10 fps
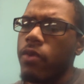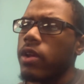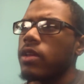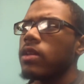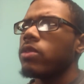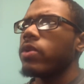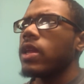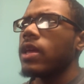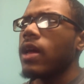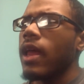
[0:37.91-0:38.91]
for the
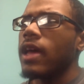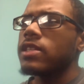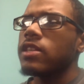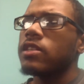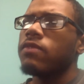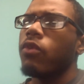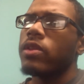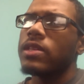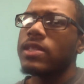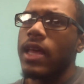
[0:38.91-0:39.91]
3D classics,
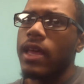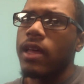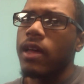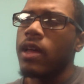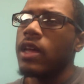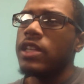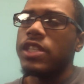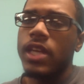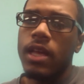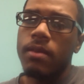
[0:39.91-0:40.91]
for the Sega
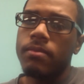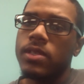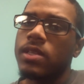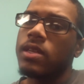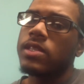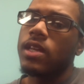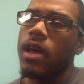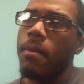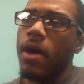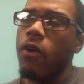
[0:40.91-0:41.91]
gems to
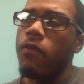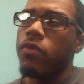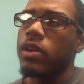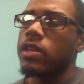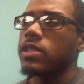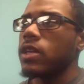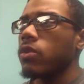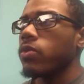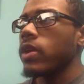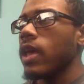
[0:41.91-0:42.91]
come out for the Nintendo
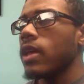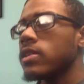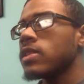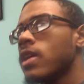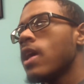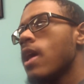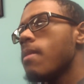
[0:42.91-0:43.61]
3DS.